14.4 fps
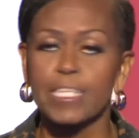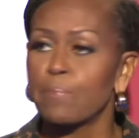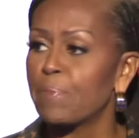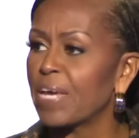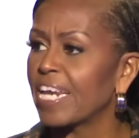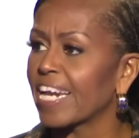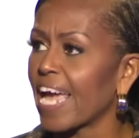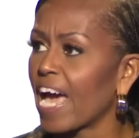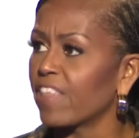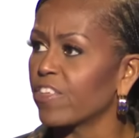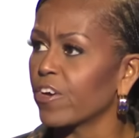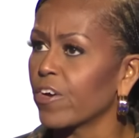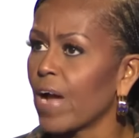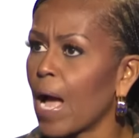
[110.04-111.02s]
be
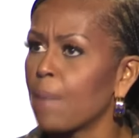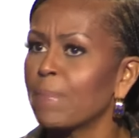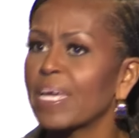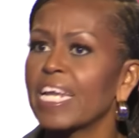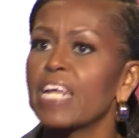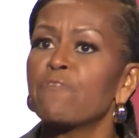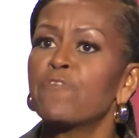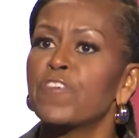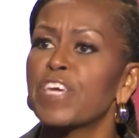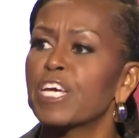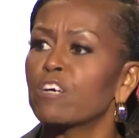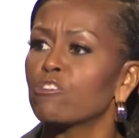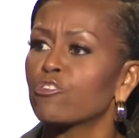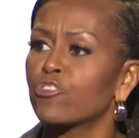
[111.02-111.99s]
together. I mean, it
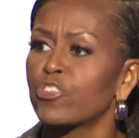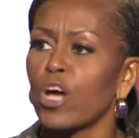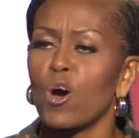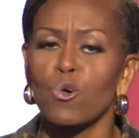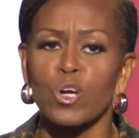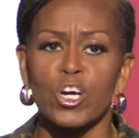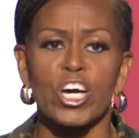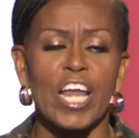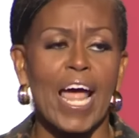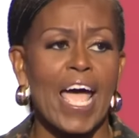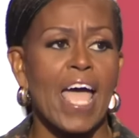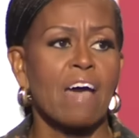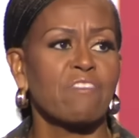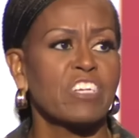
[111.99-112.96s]
feels so good.
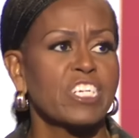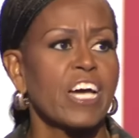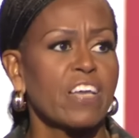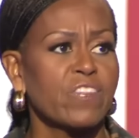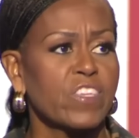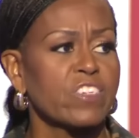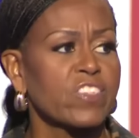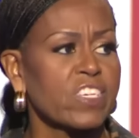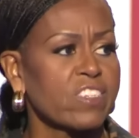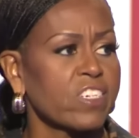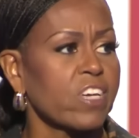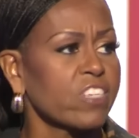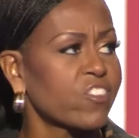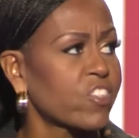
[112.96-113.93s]
I haven't done this
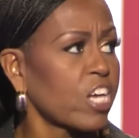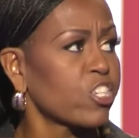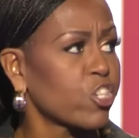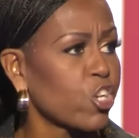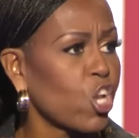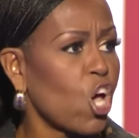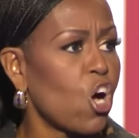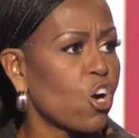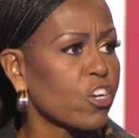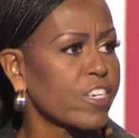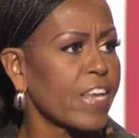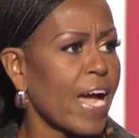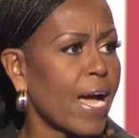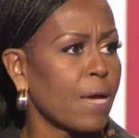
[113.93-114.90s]
in such a long
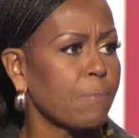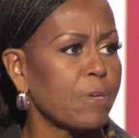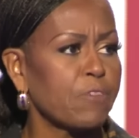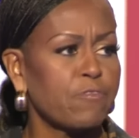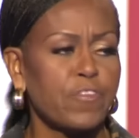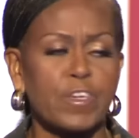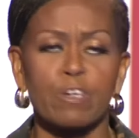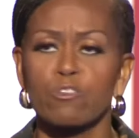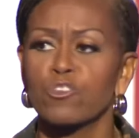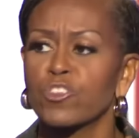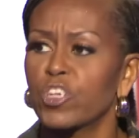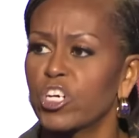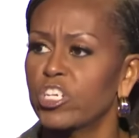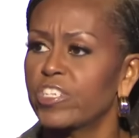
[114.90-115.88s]
time. It feels
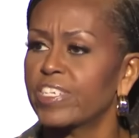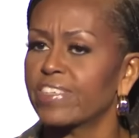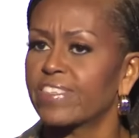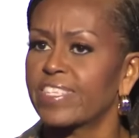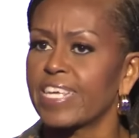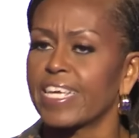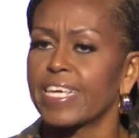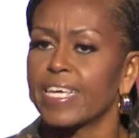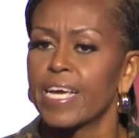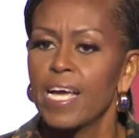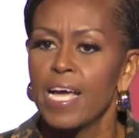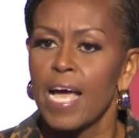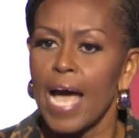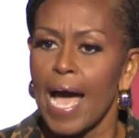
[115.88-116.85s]
good to see
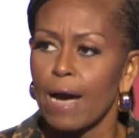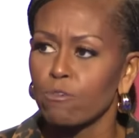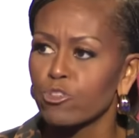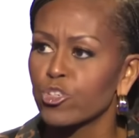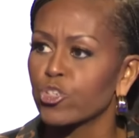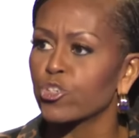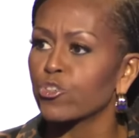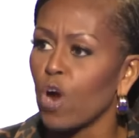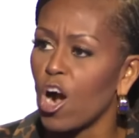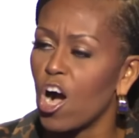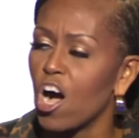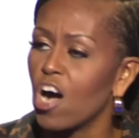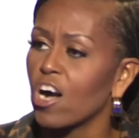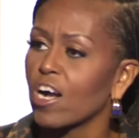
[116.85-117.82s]
how
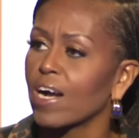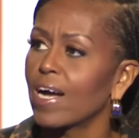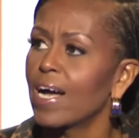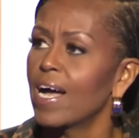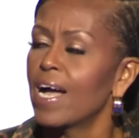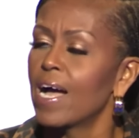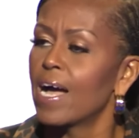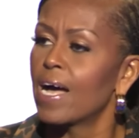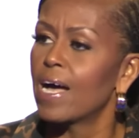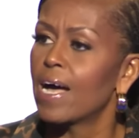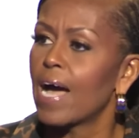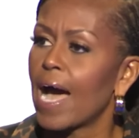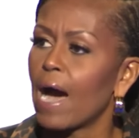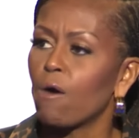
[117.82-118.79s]
strong,
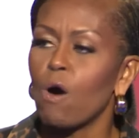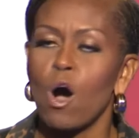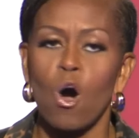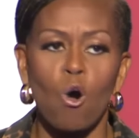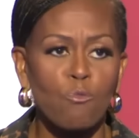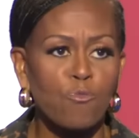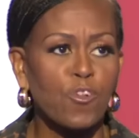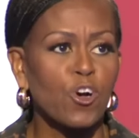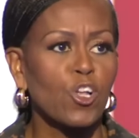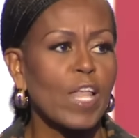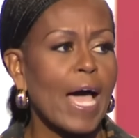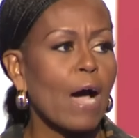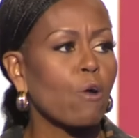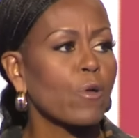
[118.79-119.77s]
how hopeful,
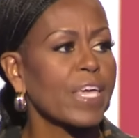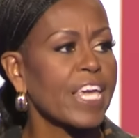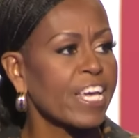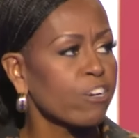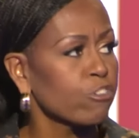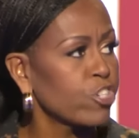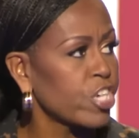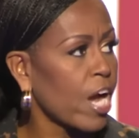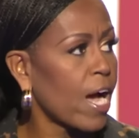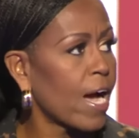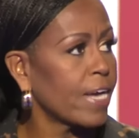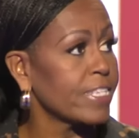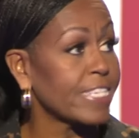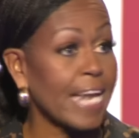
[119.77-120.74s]
how
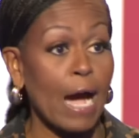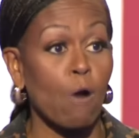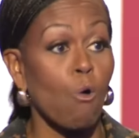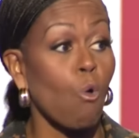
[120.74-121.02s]
energized, how